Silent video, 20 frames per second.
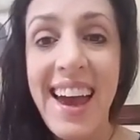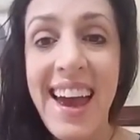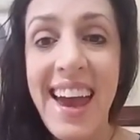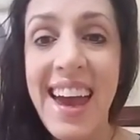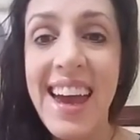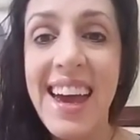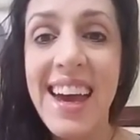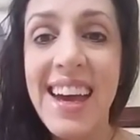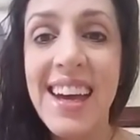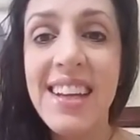
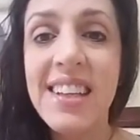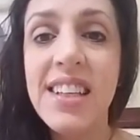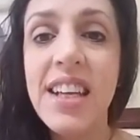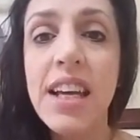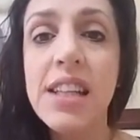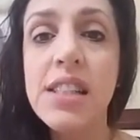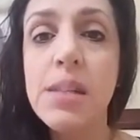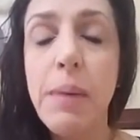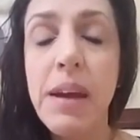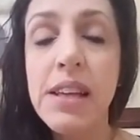And
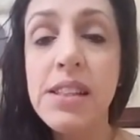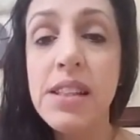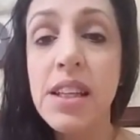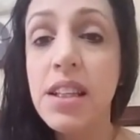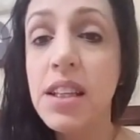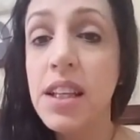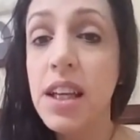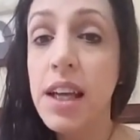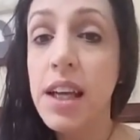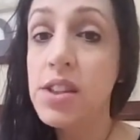it's
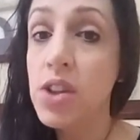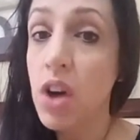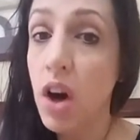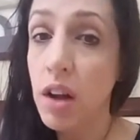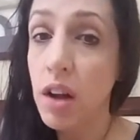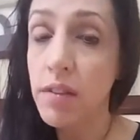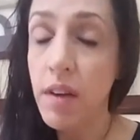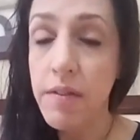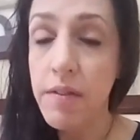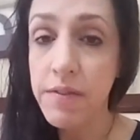basically, it's
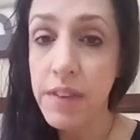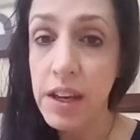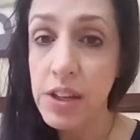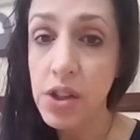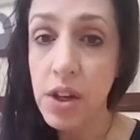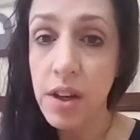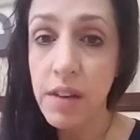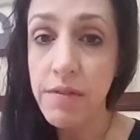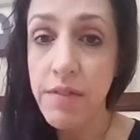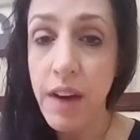called
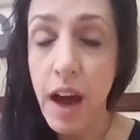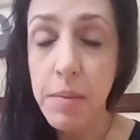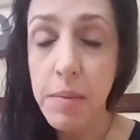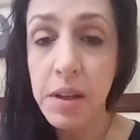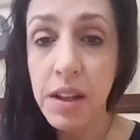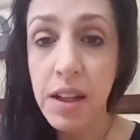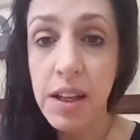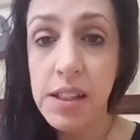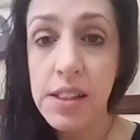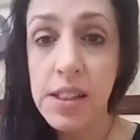Featured and
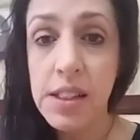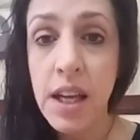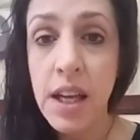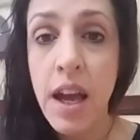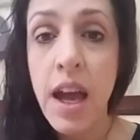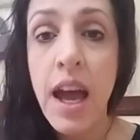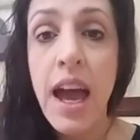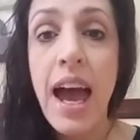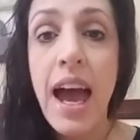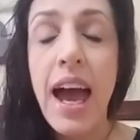Fabulous.
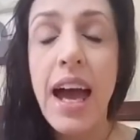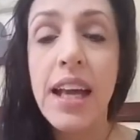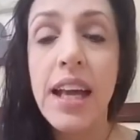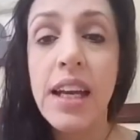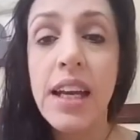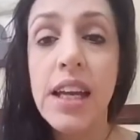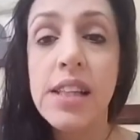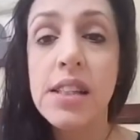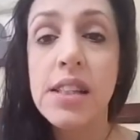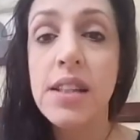
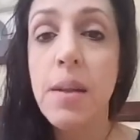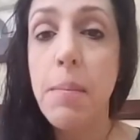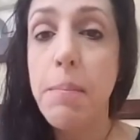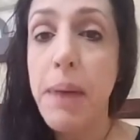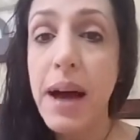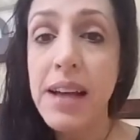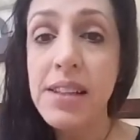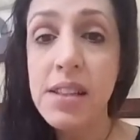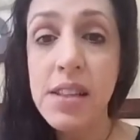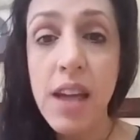And it's the
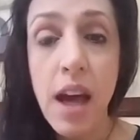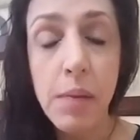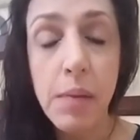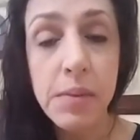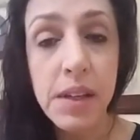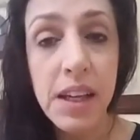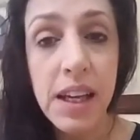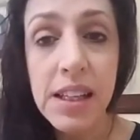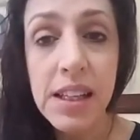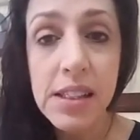best
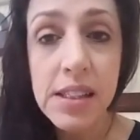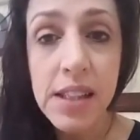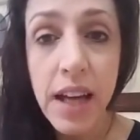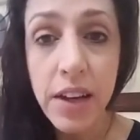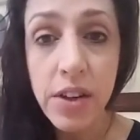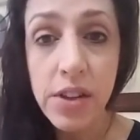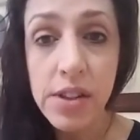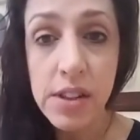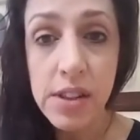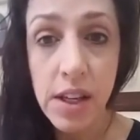kept
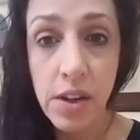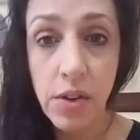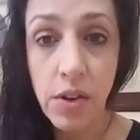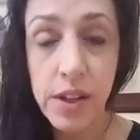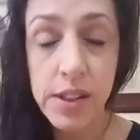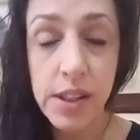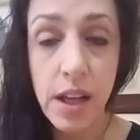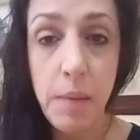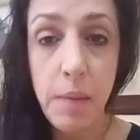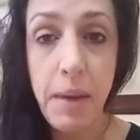insider
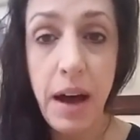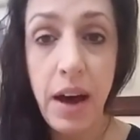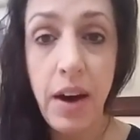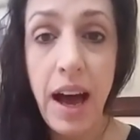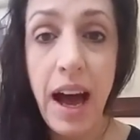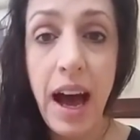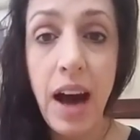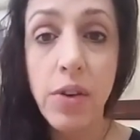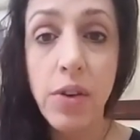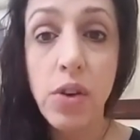secrets about
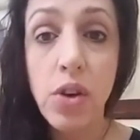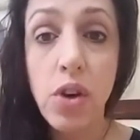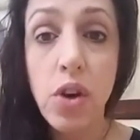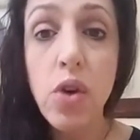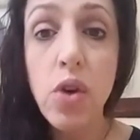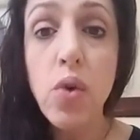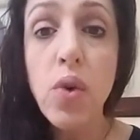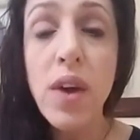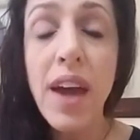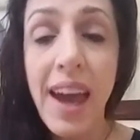how
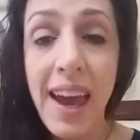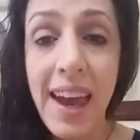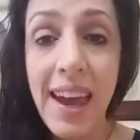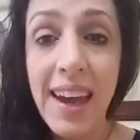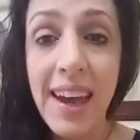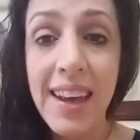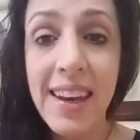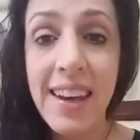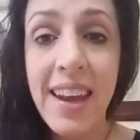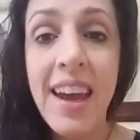you
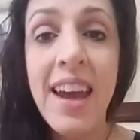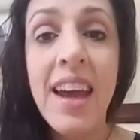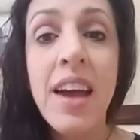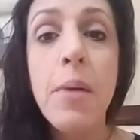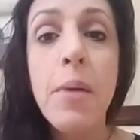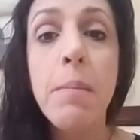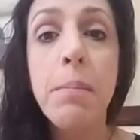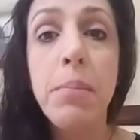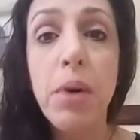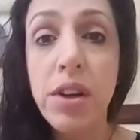can
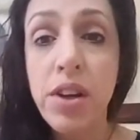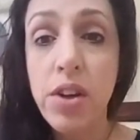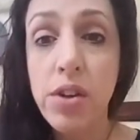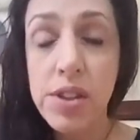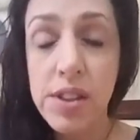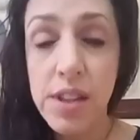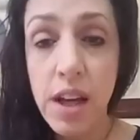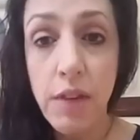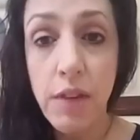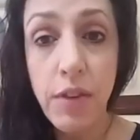book
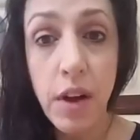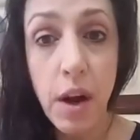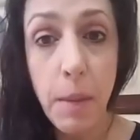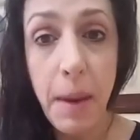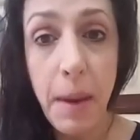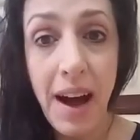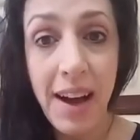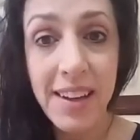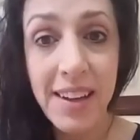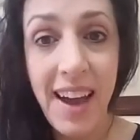yourself on a
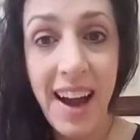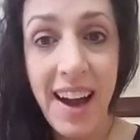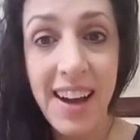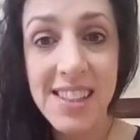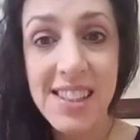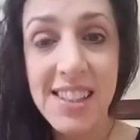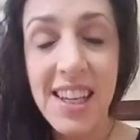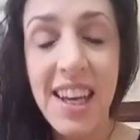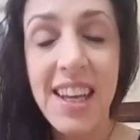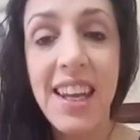
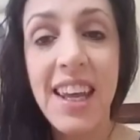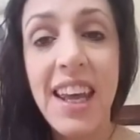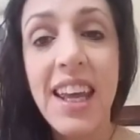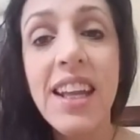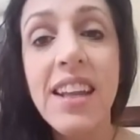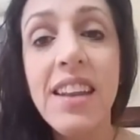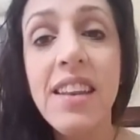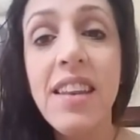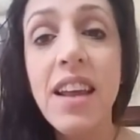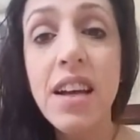podcast. And
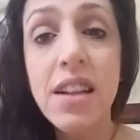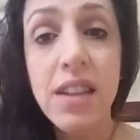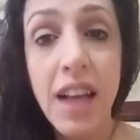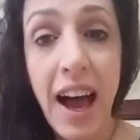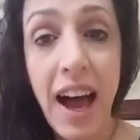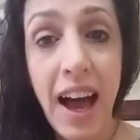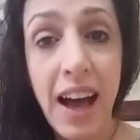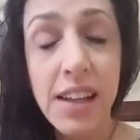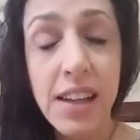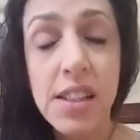in the
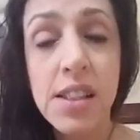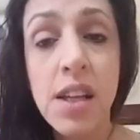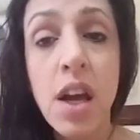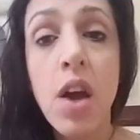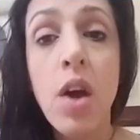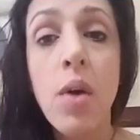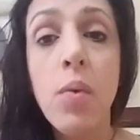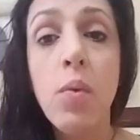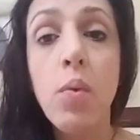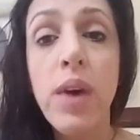class,
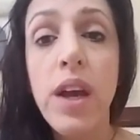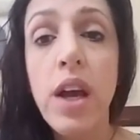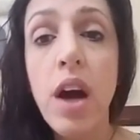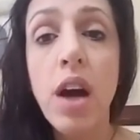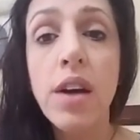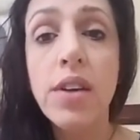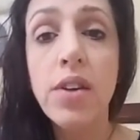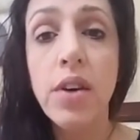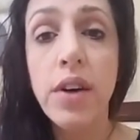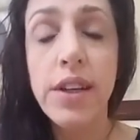we
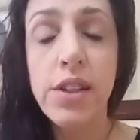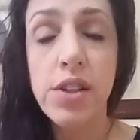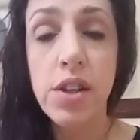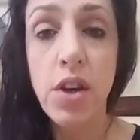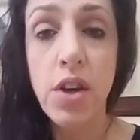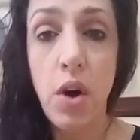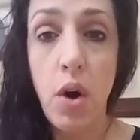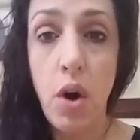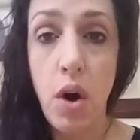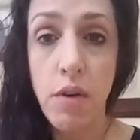are going to
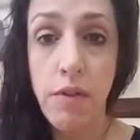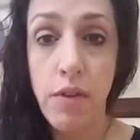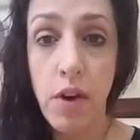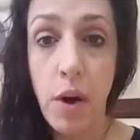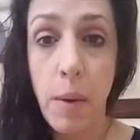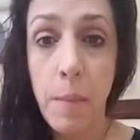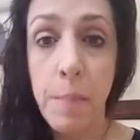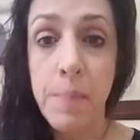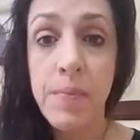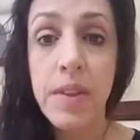go
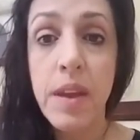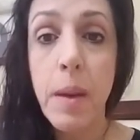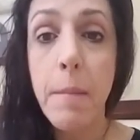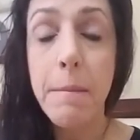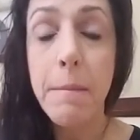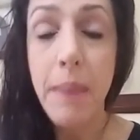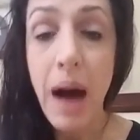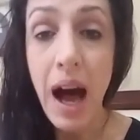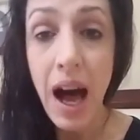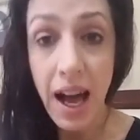over
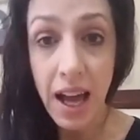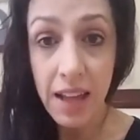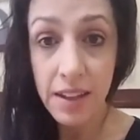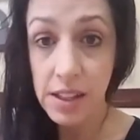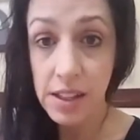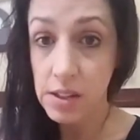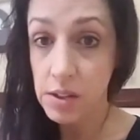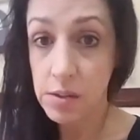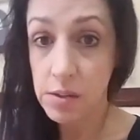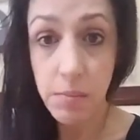
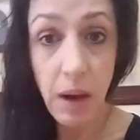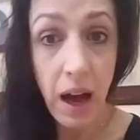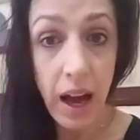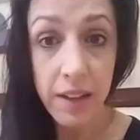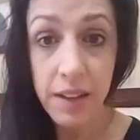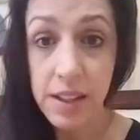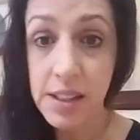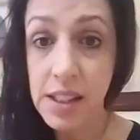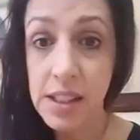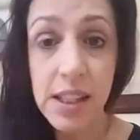This
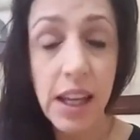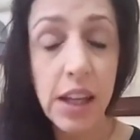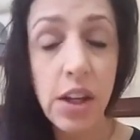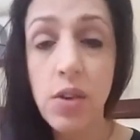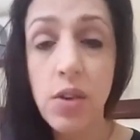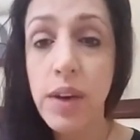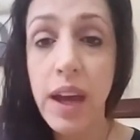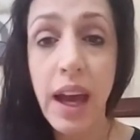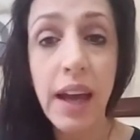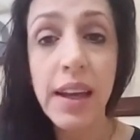is like,
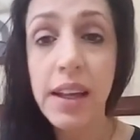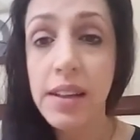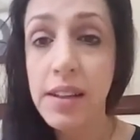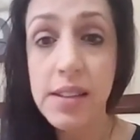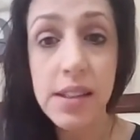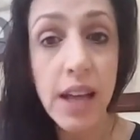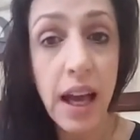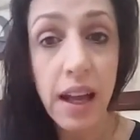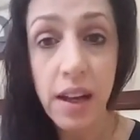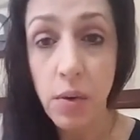you can't get
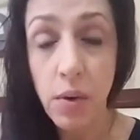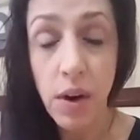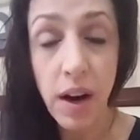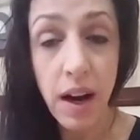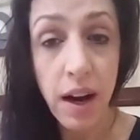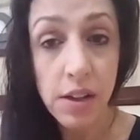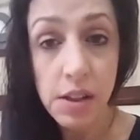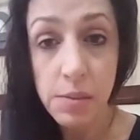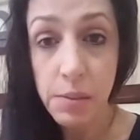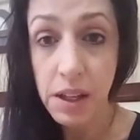this anywhere
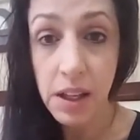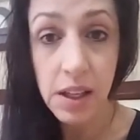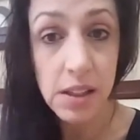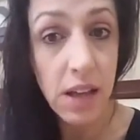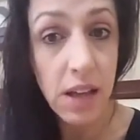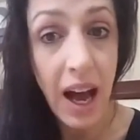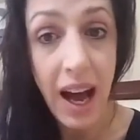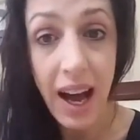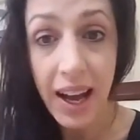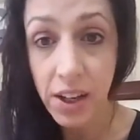else because
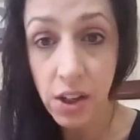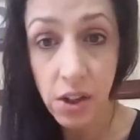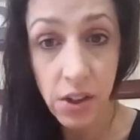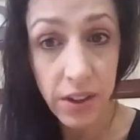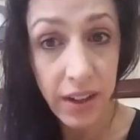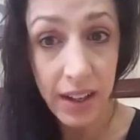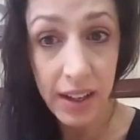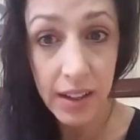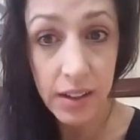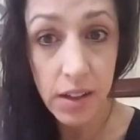I
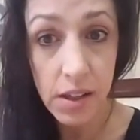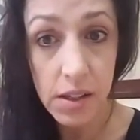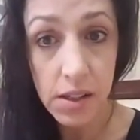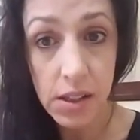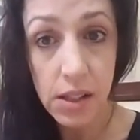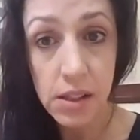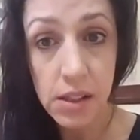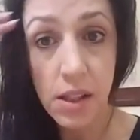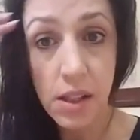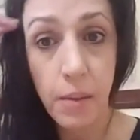created this
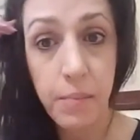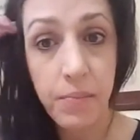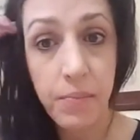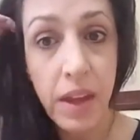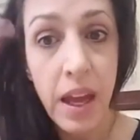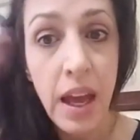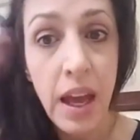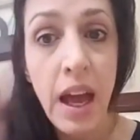system.